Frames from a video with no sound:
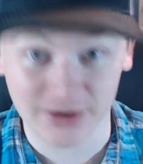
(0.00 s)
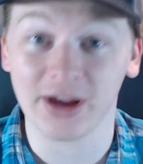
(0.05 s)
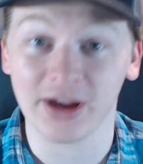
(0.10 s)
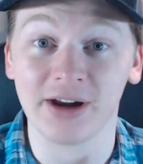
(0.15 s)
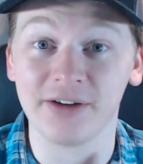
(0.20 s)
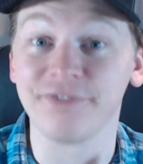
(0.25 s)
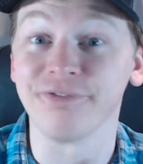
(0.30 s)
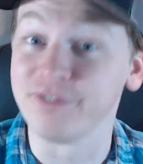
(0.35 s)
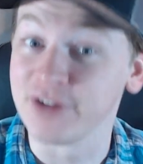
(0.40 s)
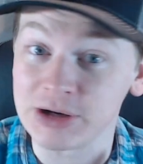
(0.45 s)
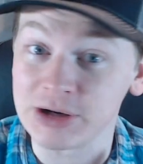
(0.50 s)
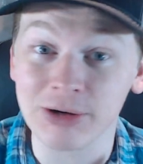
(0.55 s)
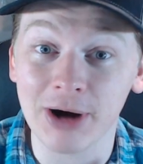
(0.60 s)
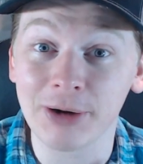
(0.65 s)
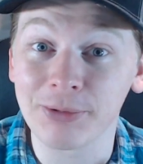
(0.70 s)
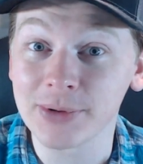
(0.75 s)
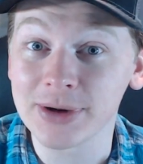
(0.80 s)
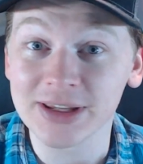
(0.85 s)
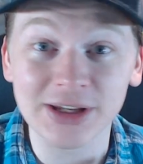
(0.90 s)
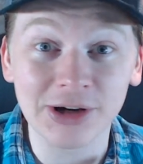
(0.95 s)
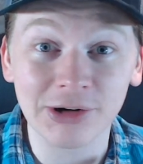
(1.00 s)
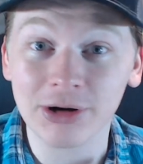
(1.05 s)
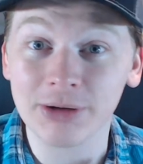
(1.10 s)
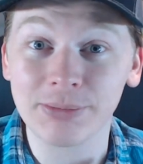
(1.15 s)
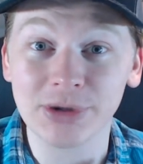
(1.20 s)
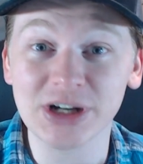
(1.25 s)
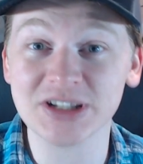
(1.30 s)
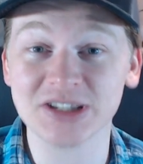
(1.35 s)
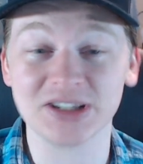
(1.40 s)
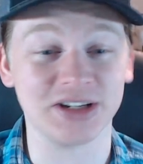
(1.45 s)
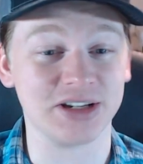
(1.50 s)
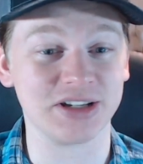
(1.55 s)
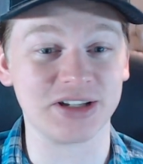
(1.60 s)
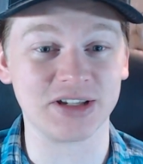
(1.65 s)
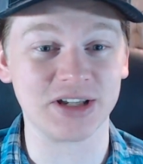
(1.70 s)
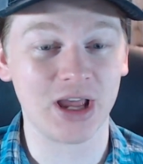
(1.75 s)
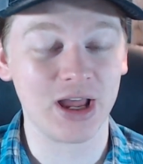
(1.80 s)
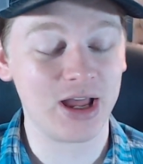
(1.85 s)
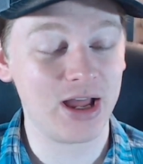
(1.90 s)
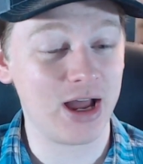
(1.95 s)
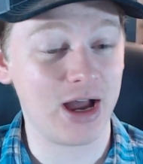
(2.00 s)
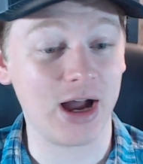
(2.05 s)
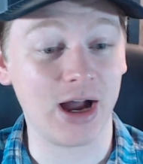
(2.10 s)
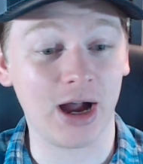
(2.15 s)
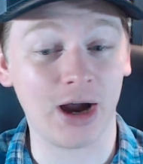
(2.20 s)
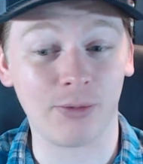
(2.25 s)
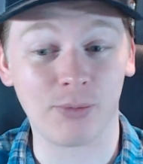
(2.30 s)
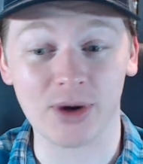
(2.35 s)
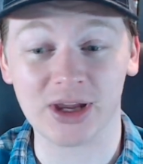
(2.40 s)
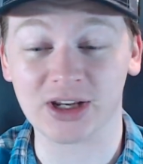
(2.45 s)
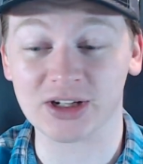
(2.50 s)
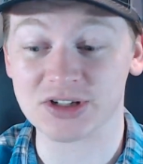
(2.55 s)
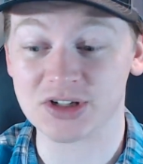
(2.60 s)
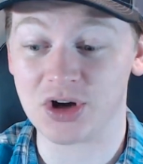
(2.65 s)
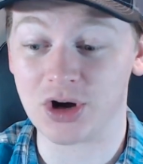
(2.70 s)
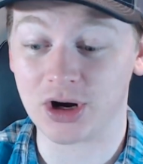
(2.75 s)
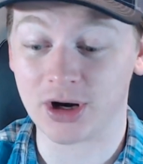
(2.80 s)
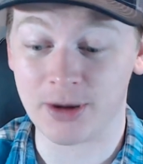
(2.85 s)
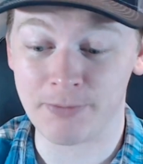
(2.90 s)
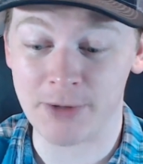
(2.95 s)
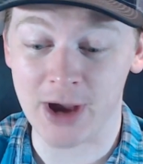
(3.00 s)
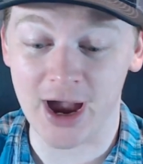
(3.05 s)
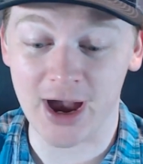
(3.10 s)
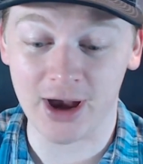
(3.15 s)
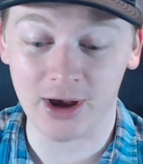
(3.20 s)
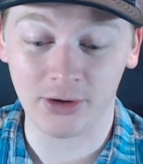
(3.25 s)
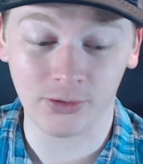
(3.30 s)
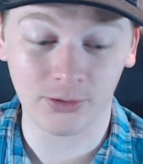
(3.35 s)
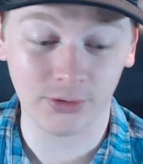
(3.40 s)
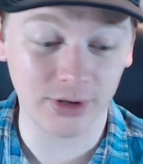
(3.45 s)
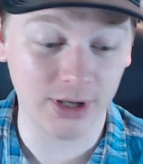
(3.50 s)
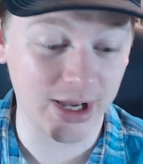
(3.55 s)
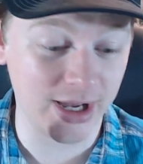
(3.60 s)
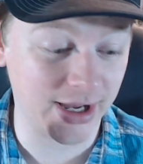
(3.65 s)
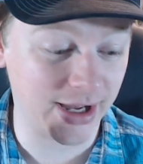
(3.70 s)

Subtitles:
figure out what year a bus is. We can talk about